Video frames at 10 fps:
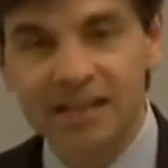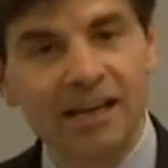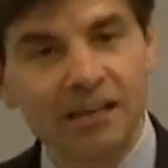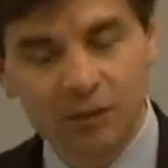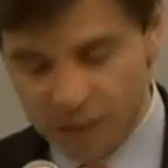
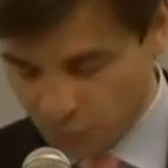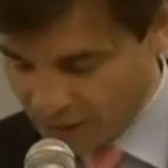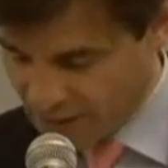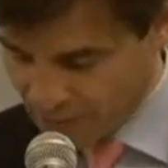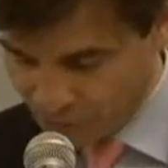Daniel
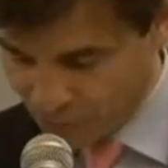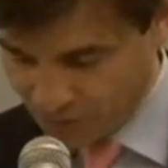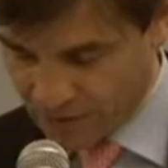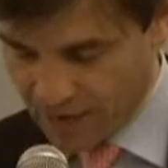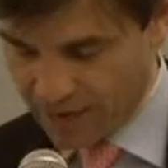Inouye never
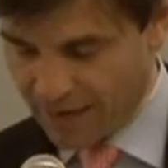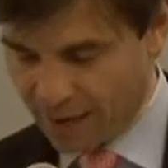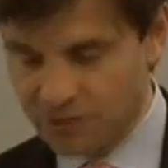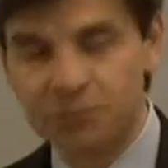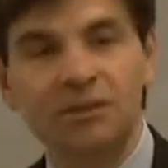forgot
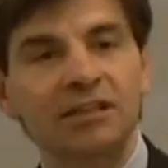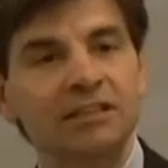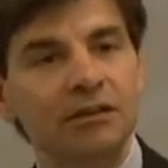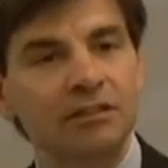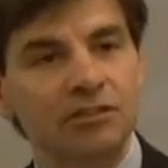how his
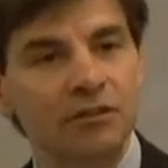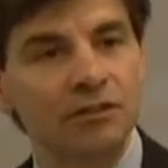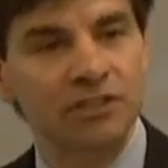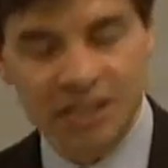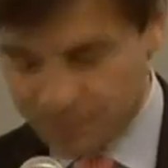military
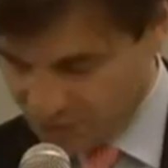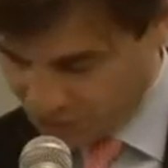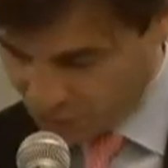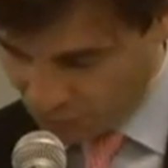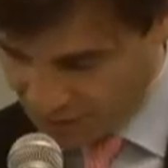service shaped
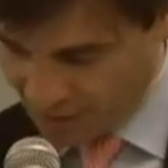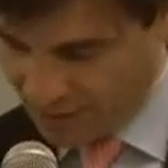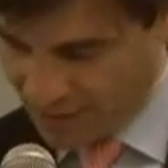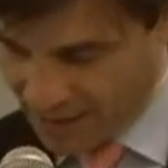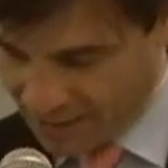his
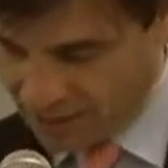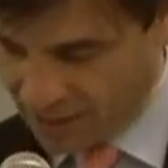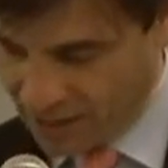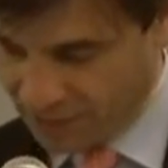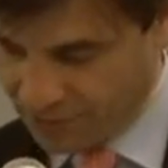career and his
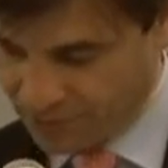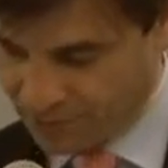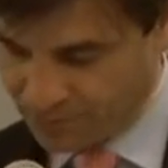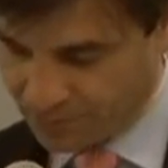life.